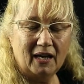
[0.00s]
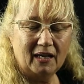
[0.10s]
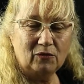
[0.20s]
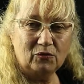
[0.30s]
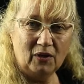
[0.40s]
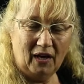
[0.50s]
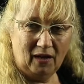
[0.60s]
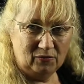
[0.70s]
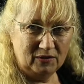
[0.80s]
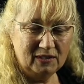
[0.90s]
If you
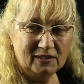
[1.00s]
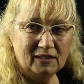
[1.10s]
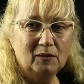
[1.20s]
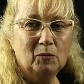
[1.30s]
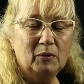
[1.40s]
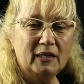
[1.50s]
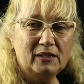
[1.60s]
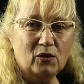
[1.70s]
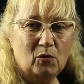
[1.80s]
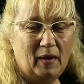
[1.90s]
haven't,
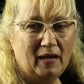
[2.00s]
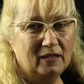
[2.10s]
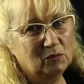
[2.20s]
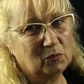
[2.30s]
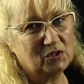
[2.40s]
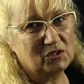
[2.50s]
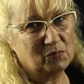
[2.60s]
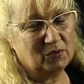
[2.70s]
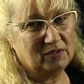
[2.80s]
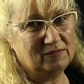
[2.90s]
please go back and watch the
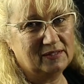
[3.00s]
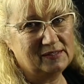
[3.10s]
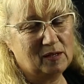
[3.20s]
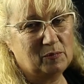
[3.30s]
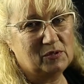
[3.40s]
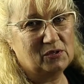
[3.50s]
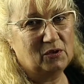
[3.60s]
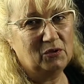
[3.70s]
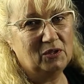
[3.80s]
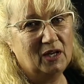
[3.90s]
previous
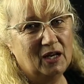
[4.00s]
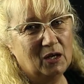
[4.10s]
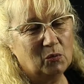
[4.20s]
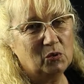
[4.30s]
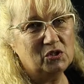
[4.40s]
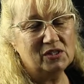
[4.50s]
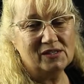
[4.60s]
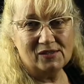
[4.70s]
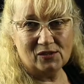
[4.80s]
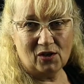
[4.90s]
episode, which is
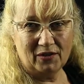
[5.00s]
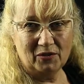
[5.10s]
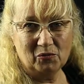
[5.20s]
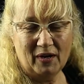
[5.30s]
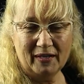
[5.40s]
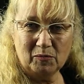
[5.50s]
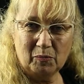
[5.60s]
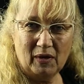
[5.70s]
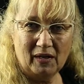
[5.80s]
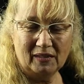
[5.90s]
Starting Right
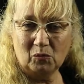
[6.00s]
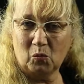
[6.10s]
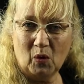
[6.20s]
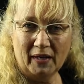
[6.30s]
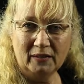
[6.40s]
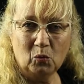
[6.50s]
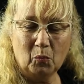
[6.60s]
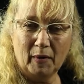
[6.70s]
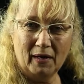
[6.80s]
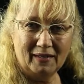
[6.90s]
Part 1 or
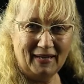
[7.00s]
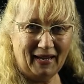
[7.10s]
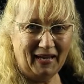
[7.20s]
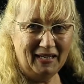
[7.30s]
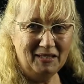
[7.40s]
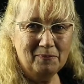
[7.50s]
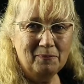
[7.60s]
Part A,